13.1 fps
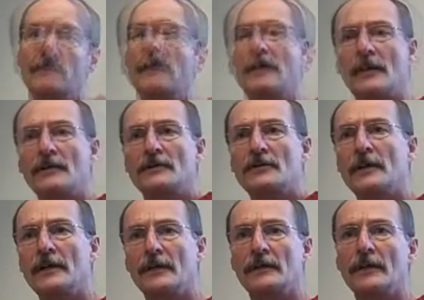in
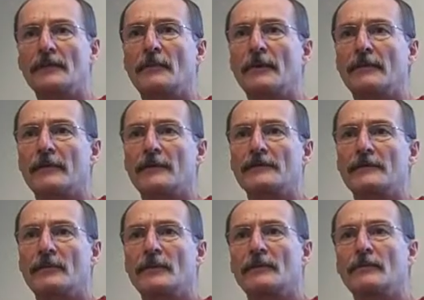trying to collect my
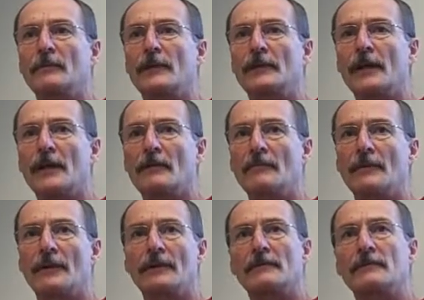thoughts about what
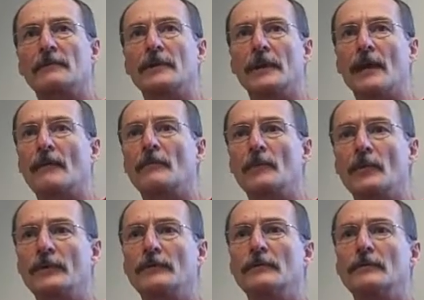a camera
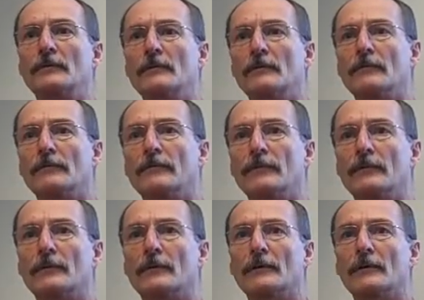would do
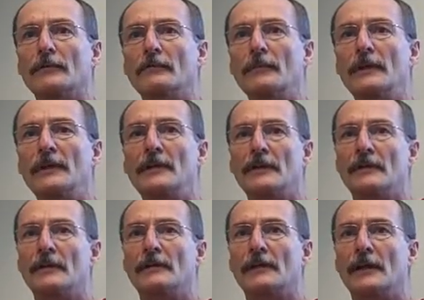for me
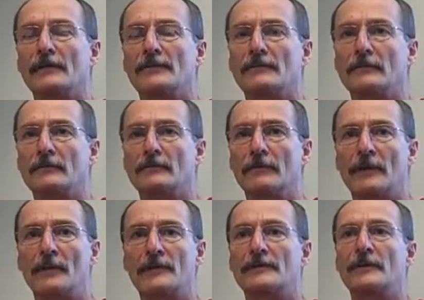in the classroom,
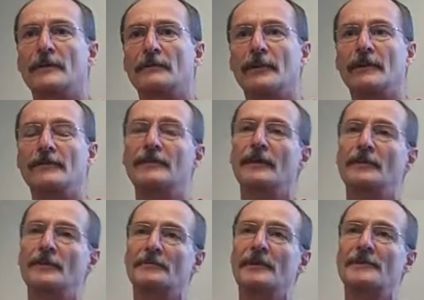I wasn't able to
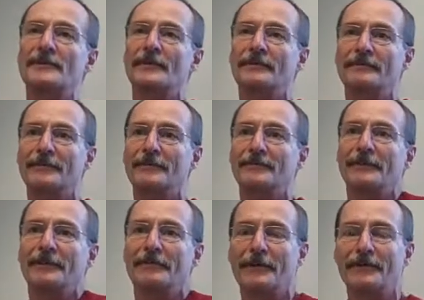distinguish myself
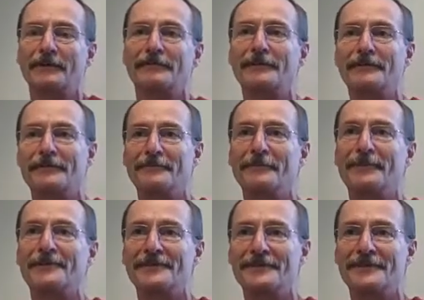terribly effectively from
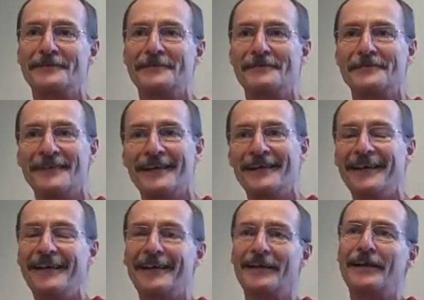my students,
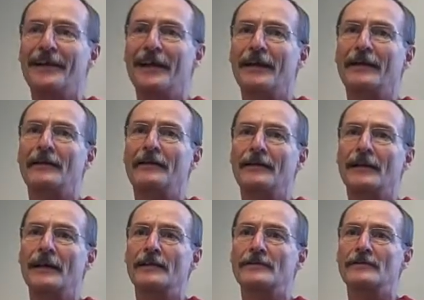
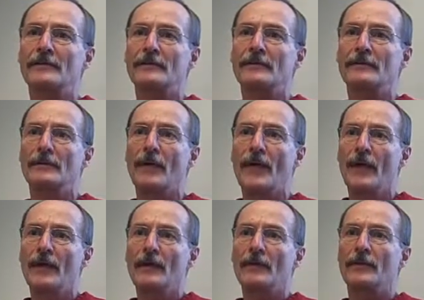and so
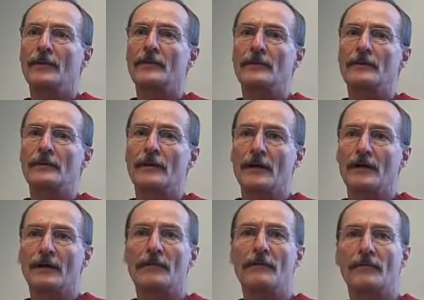there
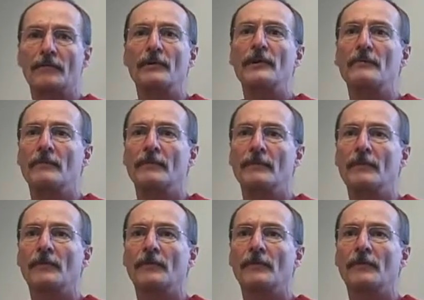are three